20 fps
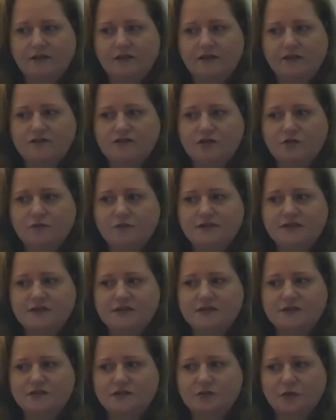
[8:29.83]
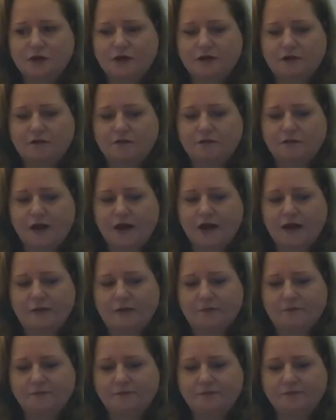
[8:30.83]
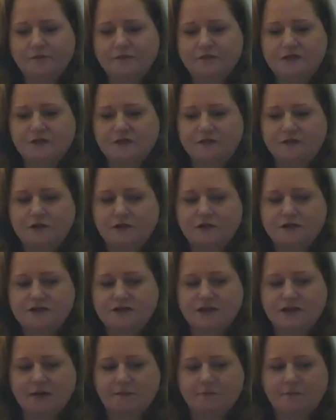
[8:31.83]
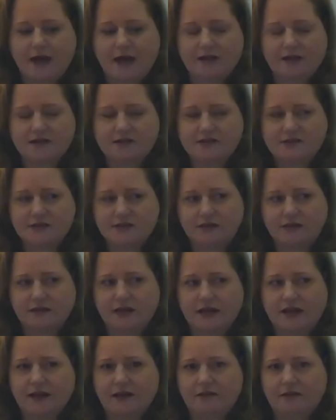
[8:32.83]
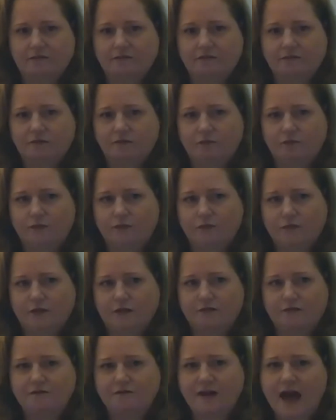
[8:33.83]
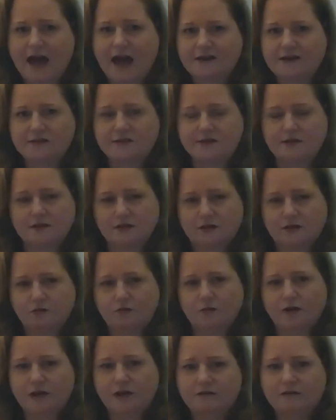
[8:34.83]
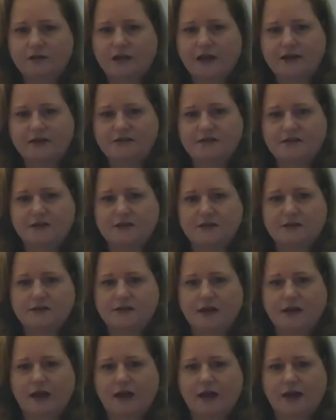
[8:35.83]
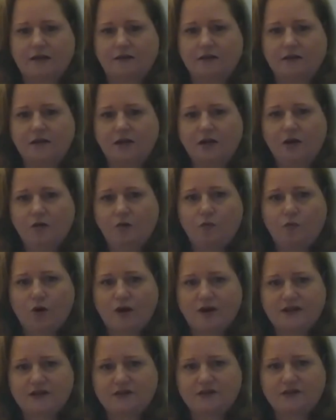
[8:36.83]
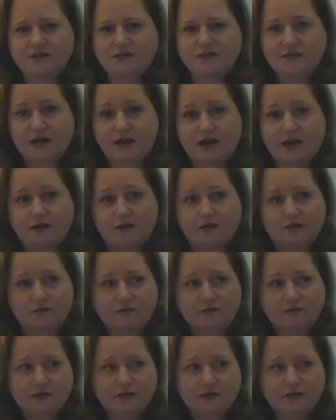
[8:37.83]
always this sort of difficulty in balancing like the facts and the creative license and wanting to tell